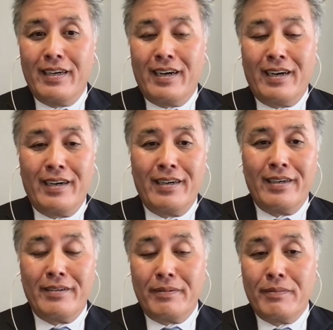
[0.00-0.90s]

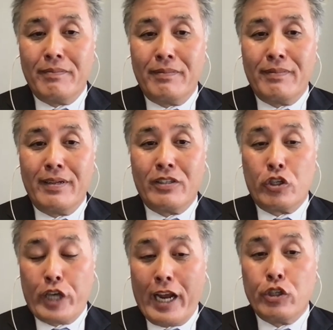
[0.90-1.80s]
uh, to
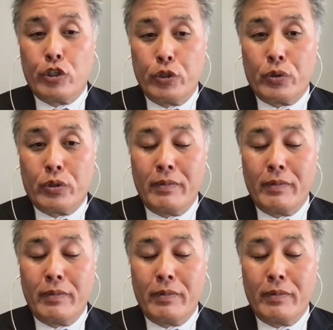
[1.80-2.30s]
change the norm